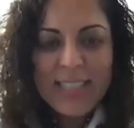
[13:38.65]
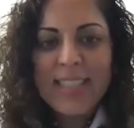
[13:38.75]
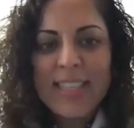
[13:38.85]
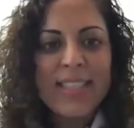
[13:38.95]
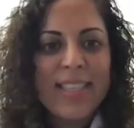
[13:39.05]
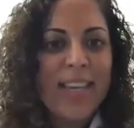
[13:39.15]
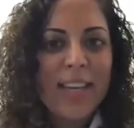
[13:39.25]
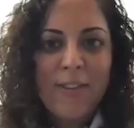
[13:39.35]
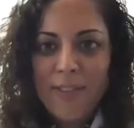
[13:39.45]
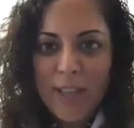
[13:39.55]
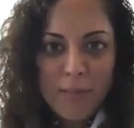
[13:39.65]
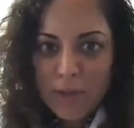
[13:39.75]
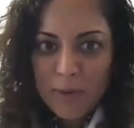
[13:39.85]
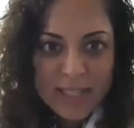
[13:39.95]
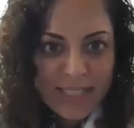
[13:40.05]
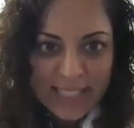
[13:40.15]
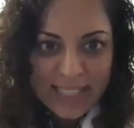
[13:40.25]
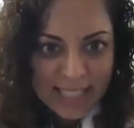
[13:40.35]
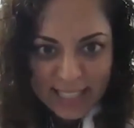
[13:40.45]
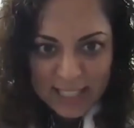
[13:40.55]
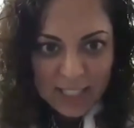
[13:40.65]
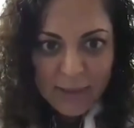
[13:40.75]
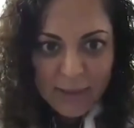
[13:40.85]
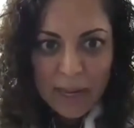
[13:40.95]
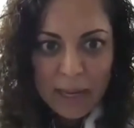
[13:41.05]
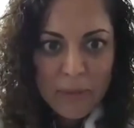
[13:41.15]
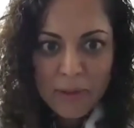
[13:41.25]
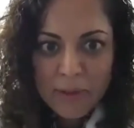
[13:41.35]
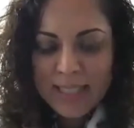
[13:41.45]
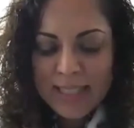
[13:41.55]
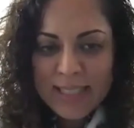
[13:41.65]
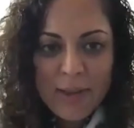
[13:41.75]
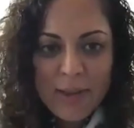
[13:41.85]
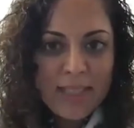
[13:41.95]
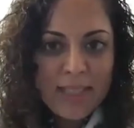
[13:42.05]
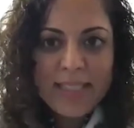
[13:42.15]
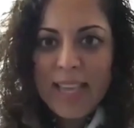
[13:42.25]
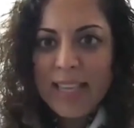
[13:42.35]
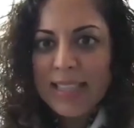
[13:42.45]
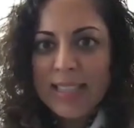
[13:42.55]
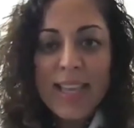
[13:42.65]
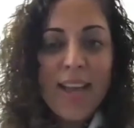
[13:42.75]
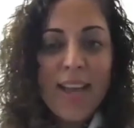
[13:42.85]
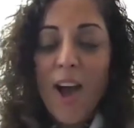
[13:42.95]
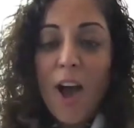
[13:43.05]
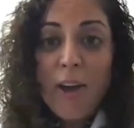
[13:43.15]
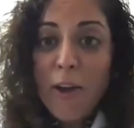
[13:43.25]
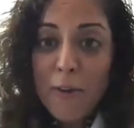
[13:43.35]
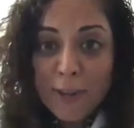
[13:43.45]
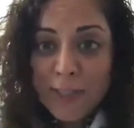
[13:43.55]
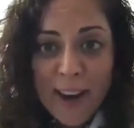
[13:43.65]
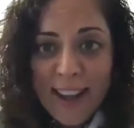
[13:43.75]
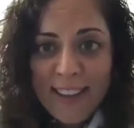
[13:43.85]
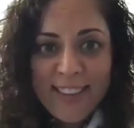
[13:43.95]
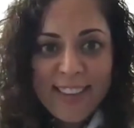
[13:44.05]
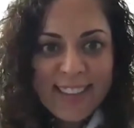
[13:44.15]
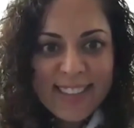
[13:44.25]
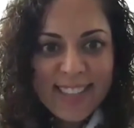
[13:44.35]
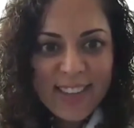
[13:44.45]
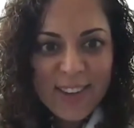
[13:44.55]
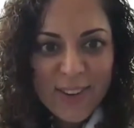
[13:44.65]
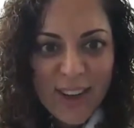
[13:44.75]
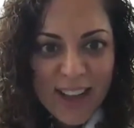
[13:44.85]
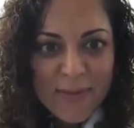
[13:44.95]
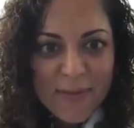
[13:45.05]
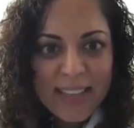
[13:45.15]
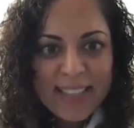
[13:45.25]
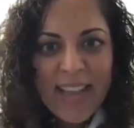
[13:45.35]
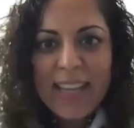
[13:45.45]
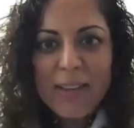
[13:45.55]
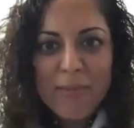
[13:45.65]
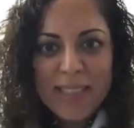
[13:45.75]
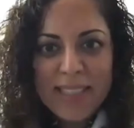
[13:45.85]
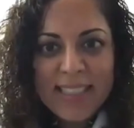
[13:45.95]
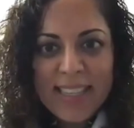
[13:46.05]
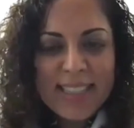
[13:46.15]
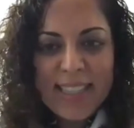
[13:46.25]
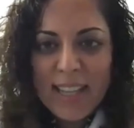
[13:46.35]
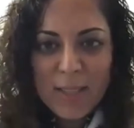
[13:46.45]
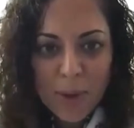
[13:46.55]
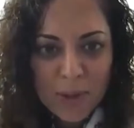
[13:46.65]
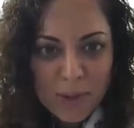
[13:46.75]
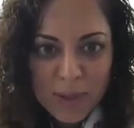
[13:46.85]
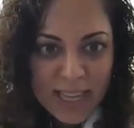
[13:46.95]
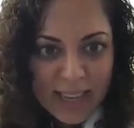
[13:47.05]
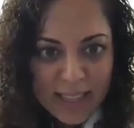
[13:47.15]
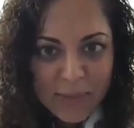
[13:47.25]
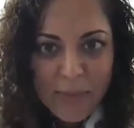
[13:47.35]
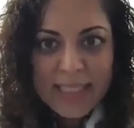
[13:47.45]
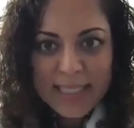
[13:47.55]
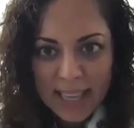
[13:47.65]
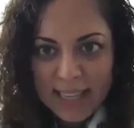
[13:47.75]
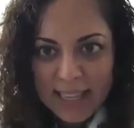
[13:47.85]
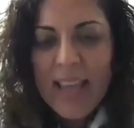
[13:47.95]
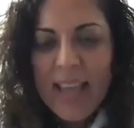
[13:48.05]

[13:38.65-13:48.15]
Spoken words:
This is an inflammatory skin condition. My immune system is on overdrive and it's, attacking places that it's not supposed to attack, like my skin.